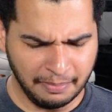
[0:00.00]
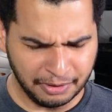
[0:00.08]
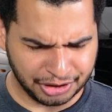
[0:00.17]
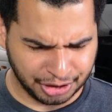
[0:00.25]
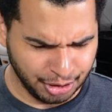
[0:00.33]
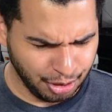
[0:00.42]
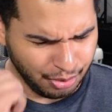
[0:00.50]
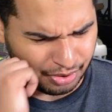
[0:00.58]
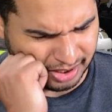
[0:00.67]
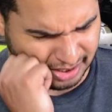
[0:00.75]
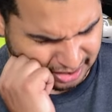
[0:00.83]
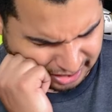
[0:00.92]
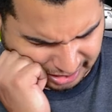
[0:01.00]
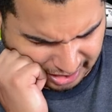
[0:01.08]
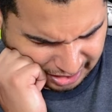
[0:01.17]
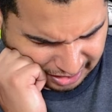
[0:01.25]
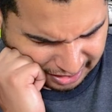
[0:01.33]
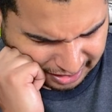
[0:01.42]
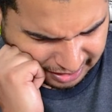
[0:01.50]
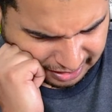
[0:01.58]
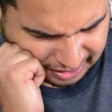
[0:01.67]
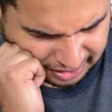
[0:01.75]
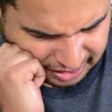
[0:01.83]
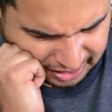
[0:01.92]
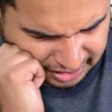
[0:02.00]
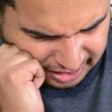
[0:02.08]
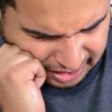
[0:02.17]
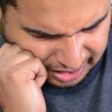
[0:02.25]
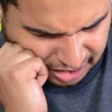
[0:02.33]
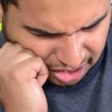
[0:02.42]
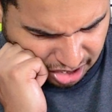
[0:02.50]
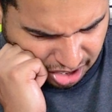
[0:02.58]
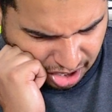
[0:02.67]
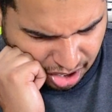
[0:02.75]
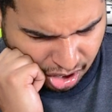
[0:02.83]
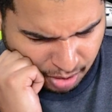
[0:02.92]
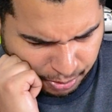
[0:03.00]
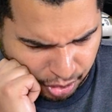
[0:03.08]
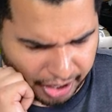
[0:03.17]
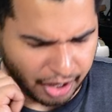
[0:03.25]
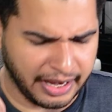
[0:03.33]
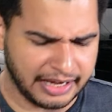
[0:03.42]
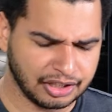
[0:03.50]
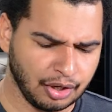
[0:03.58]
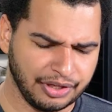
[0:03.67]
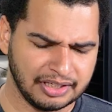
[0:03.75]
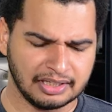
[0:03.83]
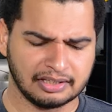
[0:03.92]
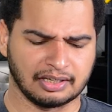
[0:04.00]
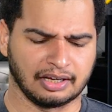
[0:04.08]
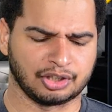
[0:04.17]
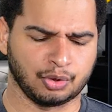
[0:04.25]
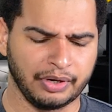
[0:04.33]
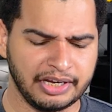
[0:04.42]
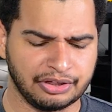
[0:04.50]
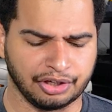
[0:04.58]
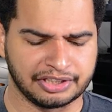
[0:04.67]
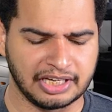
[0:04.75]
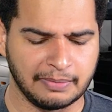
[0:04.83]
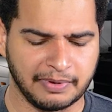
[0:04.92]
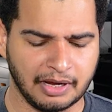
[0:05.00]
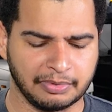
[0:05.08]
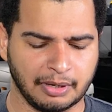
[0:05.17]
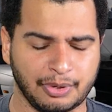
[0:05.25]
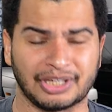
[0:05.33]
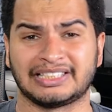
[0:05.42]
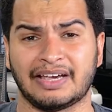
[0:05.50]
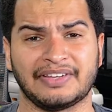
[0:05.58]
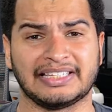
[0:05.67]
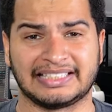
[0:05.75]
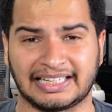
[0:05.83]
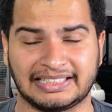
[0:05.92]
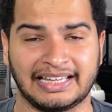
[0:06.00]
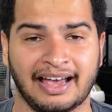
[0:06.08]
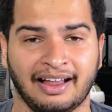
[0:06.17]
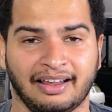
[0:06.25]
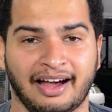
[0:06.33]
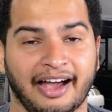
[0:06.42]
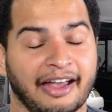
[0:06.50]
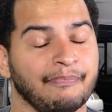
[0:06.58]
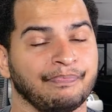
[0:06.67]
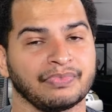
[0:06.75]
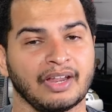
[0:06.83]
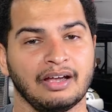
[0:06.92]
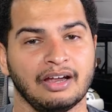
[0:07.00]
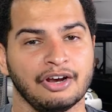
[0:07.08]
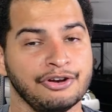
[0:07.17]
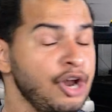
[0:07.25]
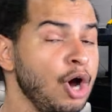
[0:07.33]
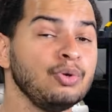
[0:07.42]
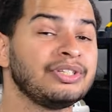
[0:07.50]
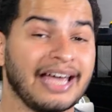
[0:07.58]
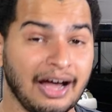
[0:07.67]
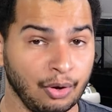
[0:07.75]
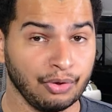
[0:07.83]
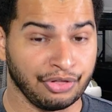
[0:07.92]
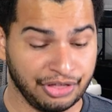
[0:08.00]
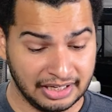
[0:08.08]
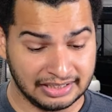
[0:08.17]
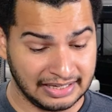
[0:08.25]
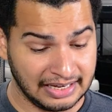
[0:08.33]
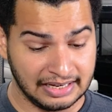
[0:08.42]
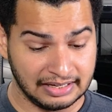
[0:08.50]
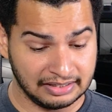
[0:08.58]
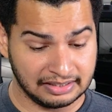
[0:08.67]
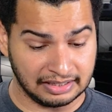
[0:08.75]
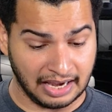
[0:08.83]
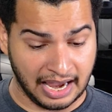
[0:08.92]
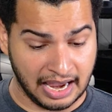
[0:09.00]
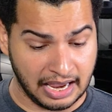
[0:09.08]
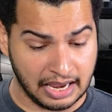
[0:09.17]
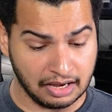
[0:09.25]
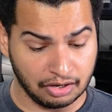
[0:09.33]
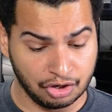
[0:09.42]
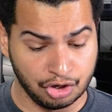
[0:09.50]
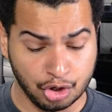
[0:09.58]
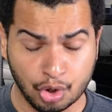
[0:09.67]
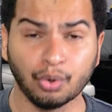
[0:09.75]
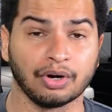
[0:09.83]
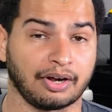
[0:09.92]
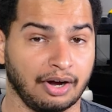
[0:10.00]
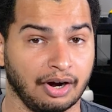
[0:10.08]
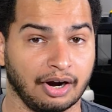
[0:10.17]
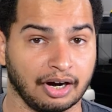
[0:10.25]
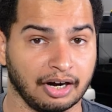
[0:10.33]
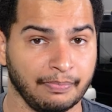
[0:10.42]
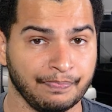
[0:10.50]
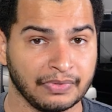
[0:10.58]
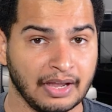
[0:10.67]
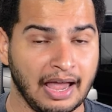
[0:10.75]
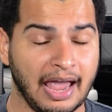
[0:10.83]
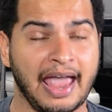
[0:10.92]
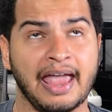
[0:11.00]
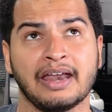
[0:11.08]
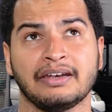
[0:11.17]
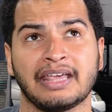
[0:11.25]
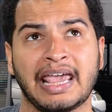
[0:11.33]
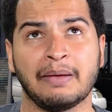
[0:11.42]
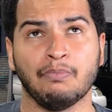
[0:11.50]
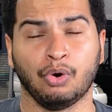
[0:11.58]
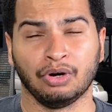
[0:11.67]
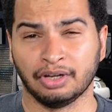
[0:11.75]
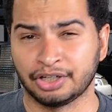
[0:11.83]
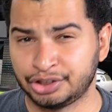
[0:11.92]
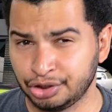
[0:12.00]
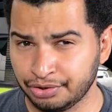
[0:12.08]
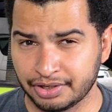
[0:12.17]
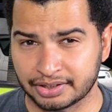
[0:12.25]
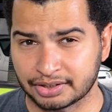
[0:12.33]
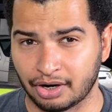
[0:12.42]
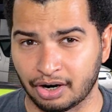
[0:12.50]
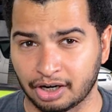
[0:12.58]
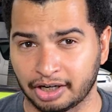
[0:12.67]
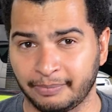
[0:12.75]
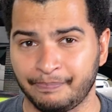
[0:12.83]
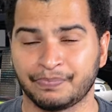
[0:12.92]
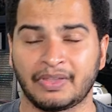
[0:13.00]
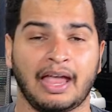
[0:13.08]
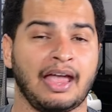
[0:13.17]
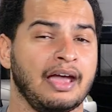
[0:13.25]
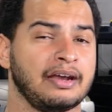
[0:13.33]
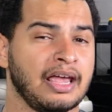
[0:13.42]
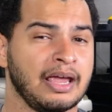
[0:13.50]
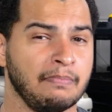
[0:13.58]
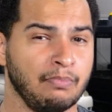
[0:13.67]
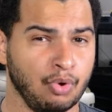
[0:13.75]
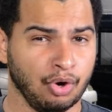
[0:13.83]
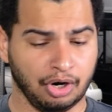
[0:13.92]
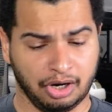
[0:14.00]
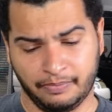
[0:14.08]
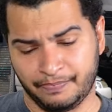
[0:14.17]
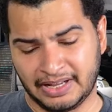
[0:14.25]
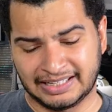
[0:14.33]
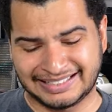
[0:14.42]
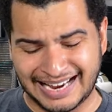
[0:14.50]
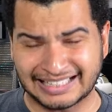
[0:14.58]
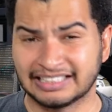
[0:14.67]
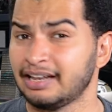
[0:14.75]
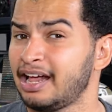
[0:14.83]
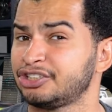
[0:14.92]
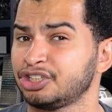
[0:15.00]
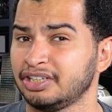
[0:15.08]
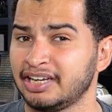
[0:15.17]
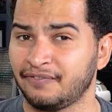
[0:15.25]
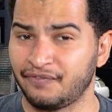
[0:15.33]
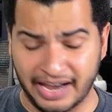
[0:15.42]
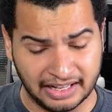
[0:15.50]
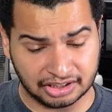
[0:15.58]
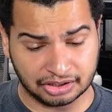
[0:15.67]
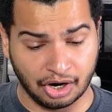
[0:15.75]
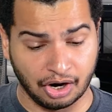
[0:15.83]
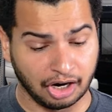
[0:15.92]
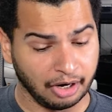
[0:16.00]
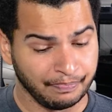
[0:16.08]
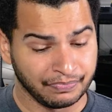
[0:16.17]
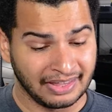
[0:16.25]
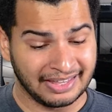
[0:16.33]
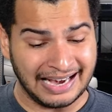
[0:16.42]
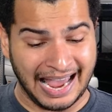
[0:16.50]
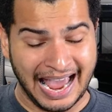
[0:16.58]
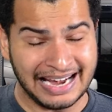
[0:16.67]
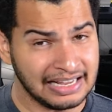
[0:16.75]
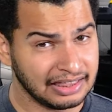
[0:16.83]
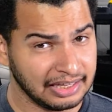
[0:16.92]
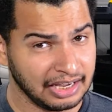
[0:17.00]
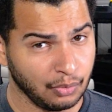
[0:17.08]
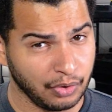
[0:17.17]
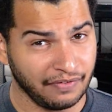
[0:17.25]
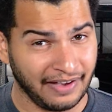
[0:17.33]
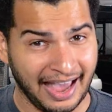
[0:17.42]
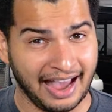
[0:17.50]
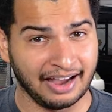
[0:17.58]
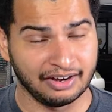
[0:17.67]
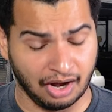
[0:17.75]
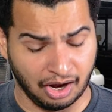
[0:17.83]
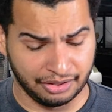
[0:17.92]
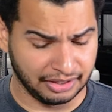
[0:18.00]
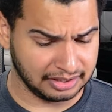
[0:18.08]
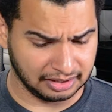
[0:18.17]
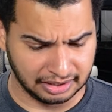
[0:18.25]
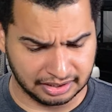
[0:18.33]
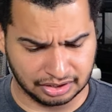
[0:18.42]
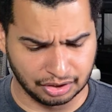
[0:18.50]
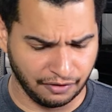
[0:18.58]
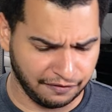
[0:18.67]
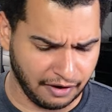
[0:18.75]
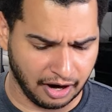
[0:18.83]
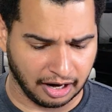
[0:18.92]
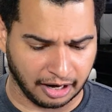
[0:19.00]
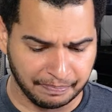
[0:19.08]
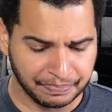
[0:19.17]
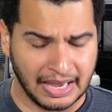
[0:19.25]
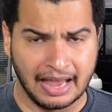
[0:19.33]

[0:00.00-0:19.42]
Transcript: Number two is, oh boy, okay, so this is a 2013 BMW 760 Li. No doubt this is a newer car and a more luxurious car and a more technologically advanced car than anything we've had on this list so far.